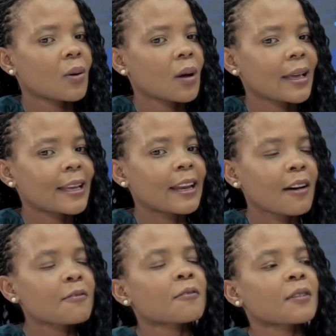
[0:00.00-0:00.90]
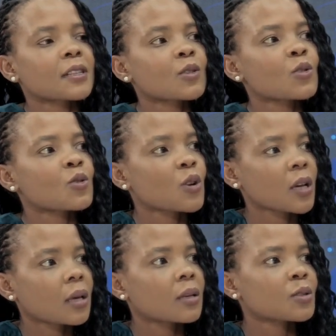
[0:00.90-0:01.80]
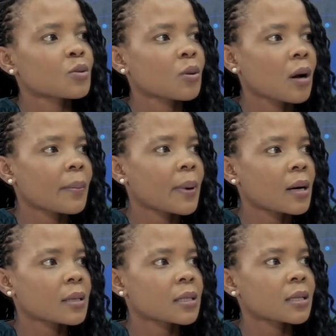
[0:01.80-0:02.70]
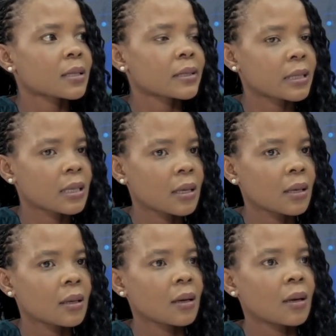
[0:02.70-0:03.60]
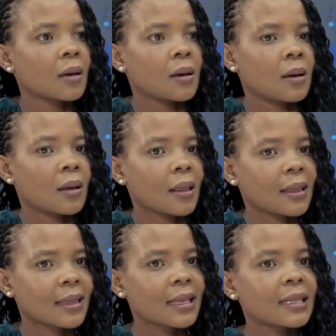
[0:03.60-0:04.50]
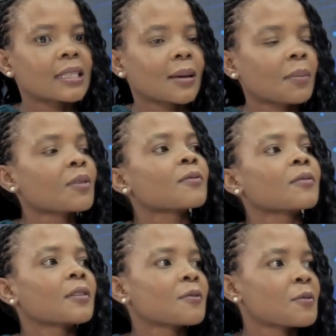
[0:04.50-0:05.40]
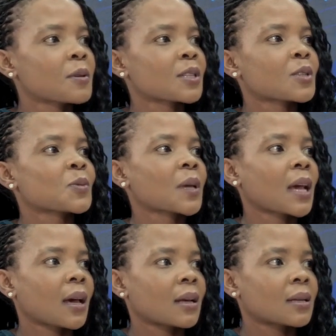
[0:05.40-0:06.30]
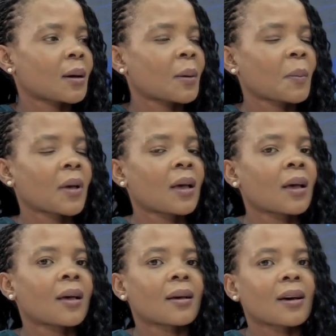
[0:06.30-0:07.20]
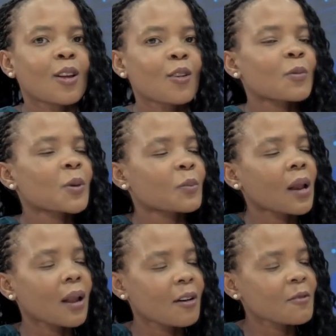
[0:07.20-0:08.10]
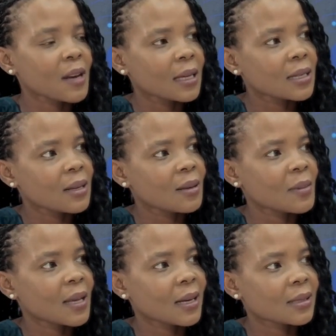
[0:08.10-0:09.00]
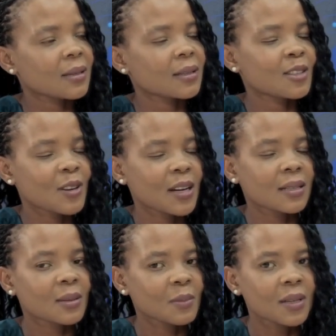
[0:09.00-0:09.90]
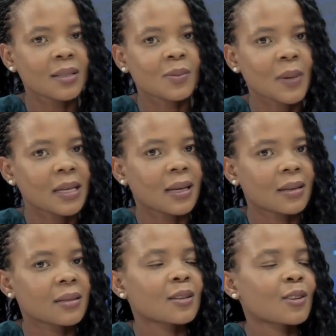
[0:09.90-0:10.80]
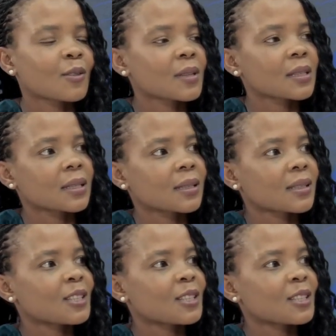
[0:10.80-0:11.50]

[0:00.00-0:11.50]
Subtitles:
enough of us look into our past and see the depth of influences we had. A lot of people laugh when I tell them that I started writing because my dad turned off the DSTV.